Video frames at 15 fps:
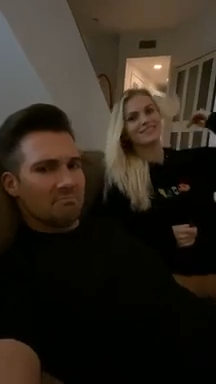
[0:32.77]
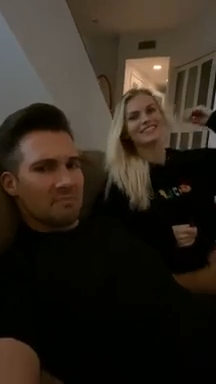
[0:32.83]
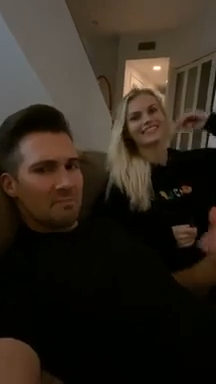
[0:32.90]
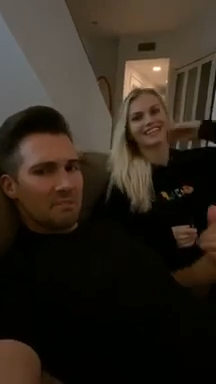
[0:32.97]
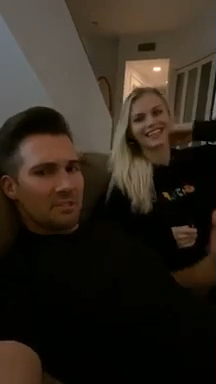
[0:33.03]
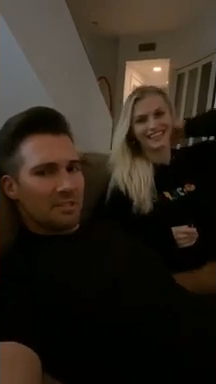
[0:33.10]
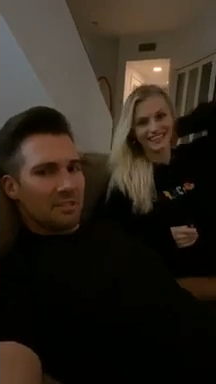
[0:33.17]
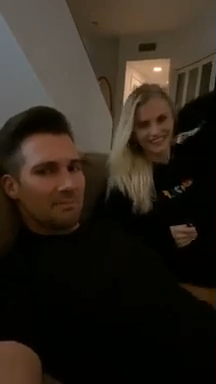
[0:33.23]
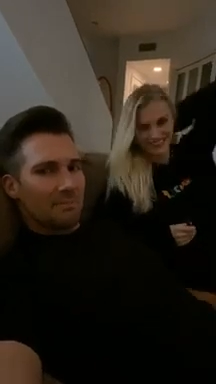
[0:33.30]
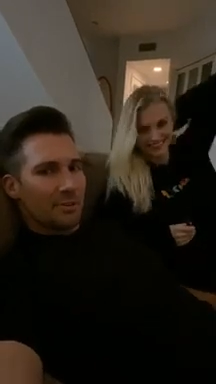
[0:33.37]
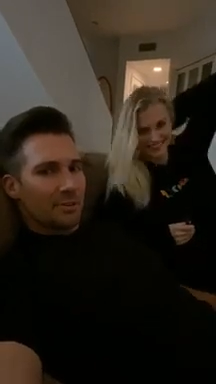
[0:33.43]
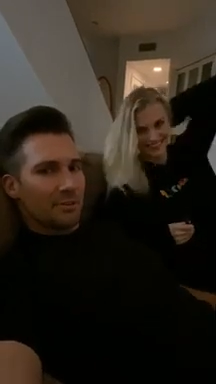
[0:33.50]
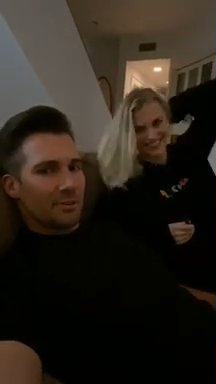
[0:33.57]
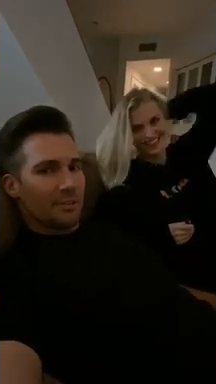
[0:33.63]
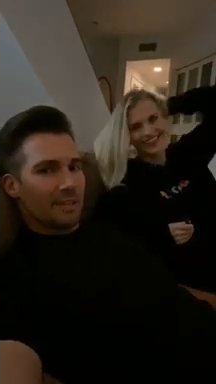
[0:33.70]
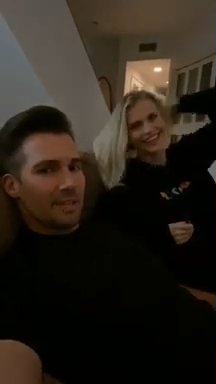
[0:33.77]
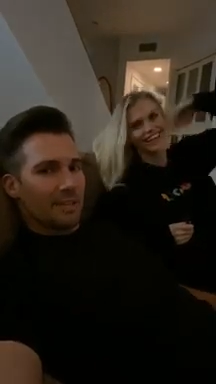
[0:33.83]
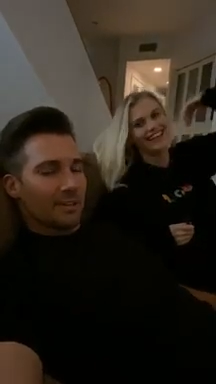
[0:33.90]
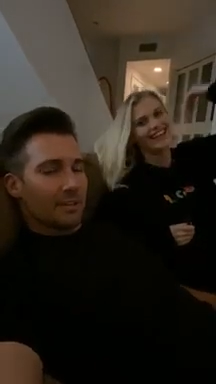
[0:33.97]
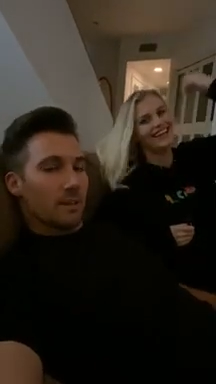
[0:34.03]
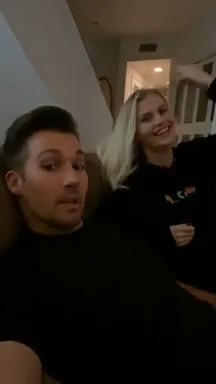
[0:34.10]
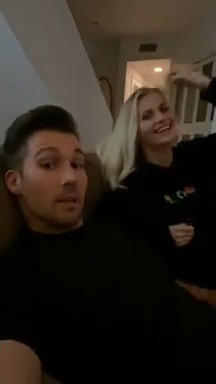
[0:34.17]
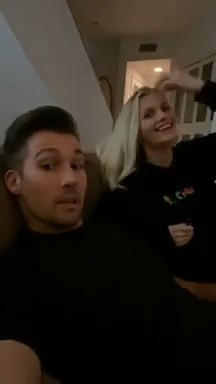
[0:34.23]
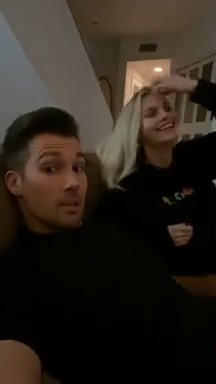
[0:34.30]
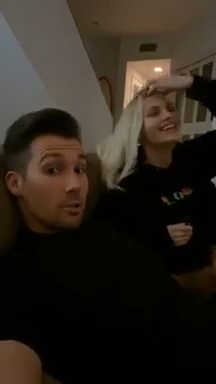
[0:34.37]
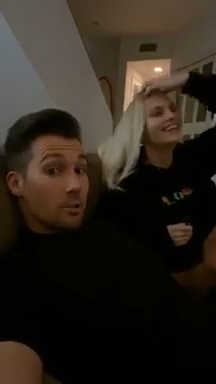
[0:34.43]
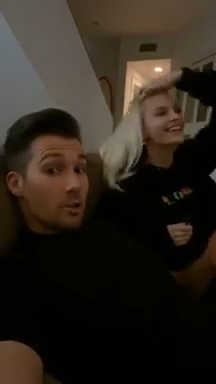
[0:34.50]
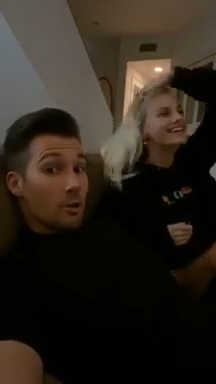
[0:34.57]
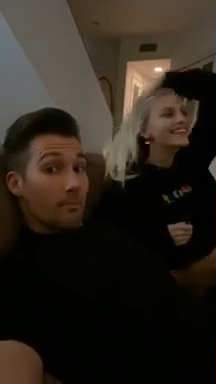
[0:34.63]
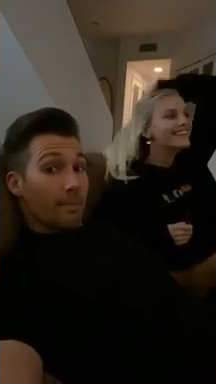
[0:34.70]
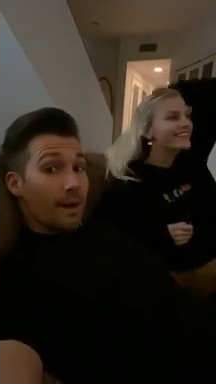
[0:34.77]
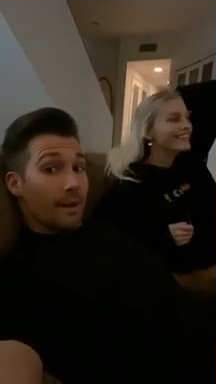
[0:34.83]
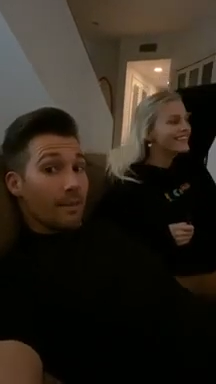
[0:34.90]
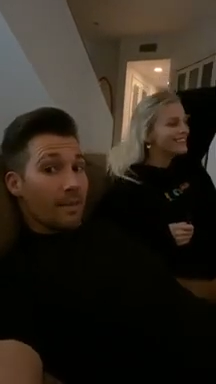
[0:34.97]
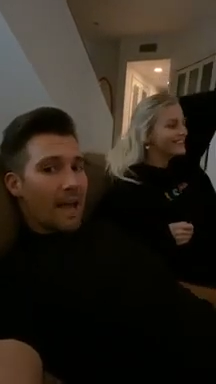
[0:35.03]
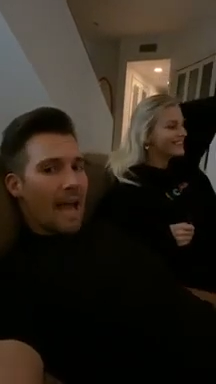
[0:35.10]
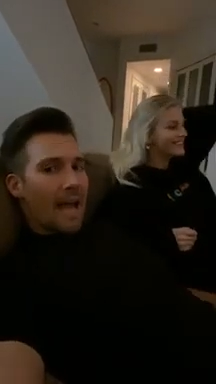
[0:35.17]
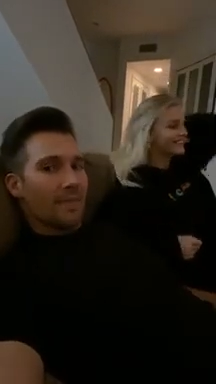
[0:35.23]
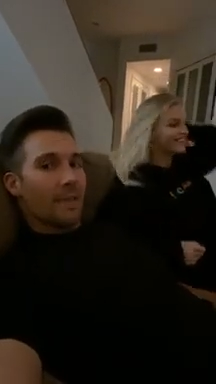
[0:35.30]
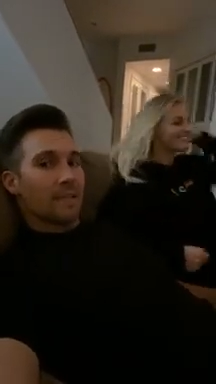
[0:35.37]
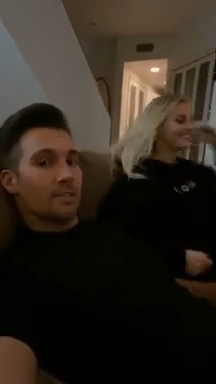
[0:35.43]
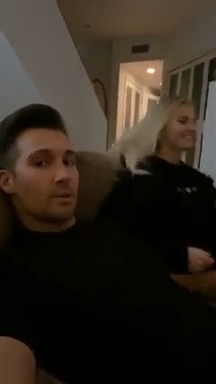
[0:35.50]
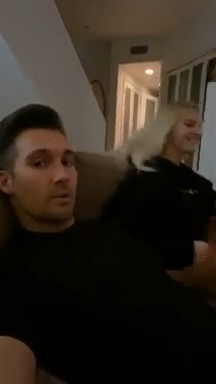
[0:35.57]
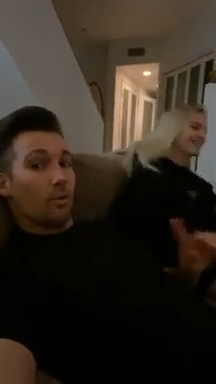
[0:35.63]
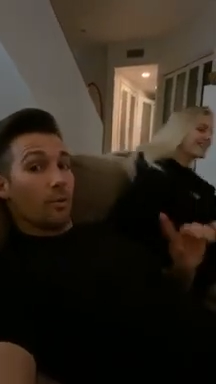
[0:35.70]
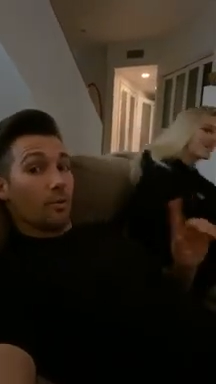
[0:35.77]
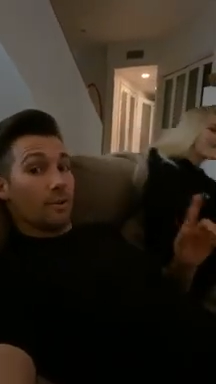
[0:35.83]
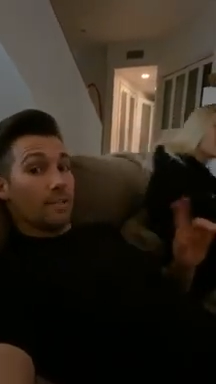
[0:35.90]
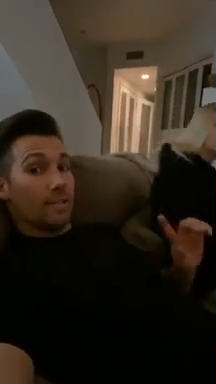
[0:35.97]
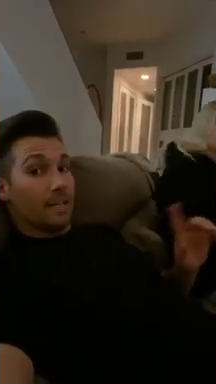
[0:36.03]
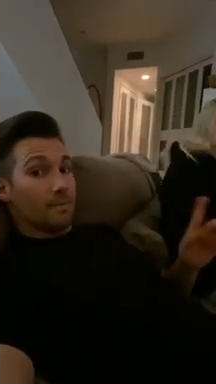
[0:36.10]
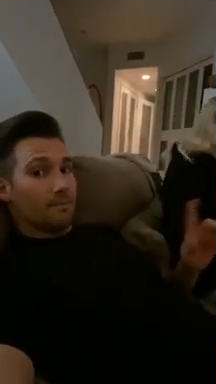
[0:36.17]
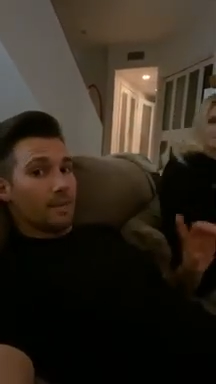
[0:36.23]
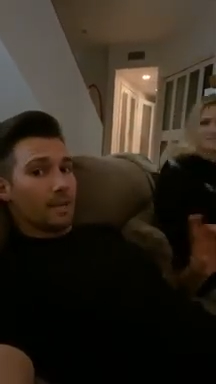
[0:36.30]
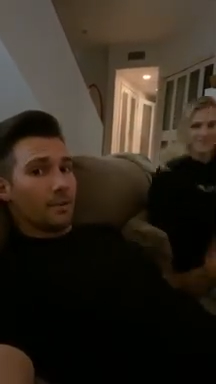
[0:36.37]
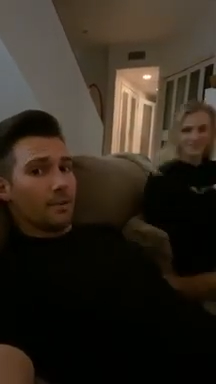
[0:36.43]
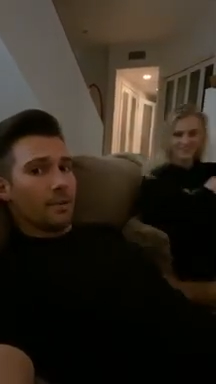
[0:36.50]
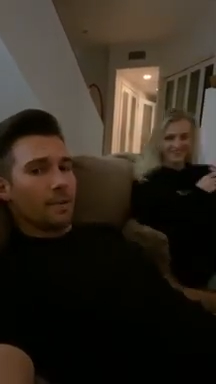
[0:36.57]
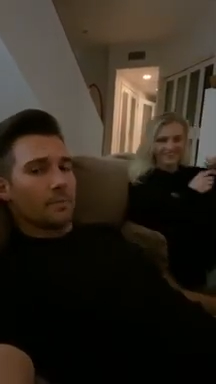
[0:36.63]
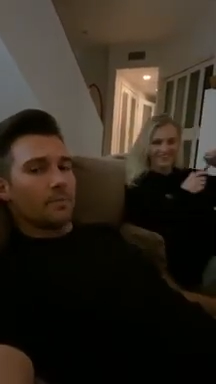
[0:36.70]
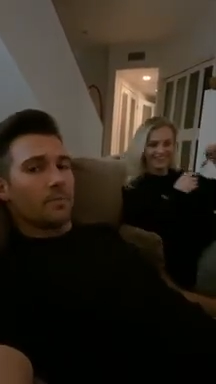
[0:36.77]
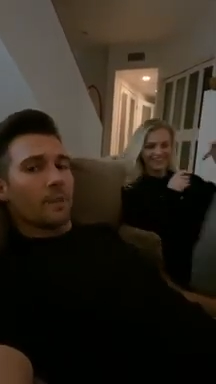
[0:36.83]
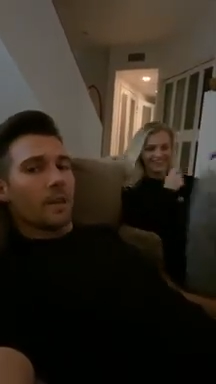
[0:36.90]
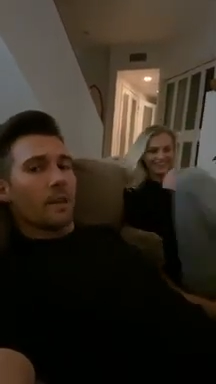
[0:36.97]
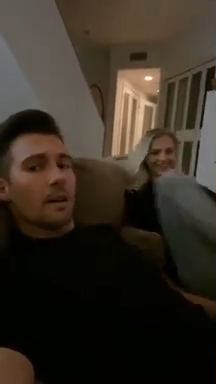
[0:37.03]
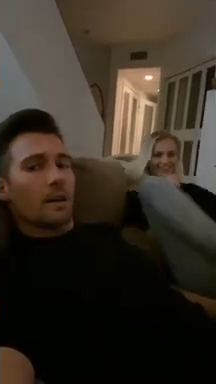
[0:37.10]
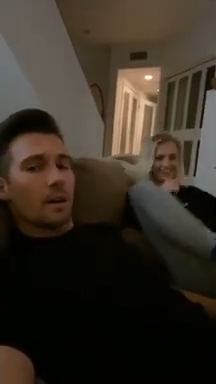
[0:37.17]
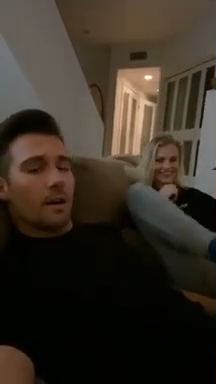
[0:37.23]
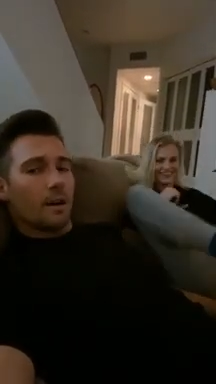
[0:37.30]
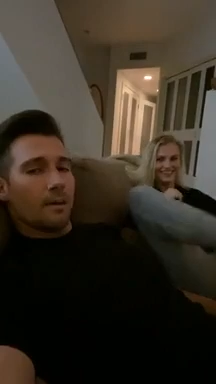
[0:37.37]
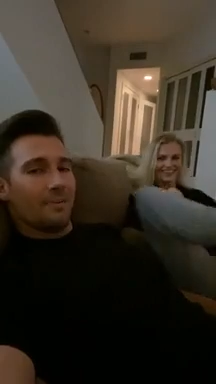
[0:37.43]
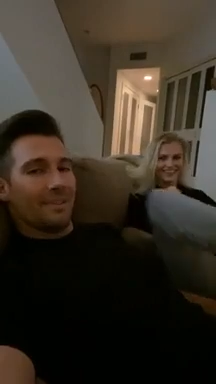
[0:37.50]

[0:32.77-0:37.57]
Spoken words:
going to murder her later. Don't mind that. That's quarantine bickering. I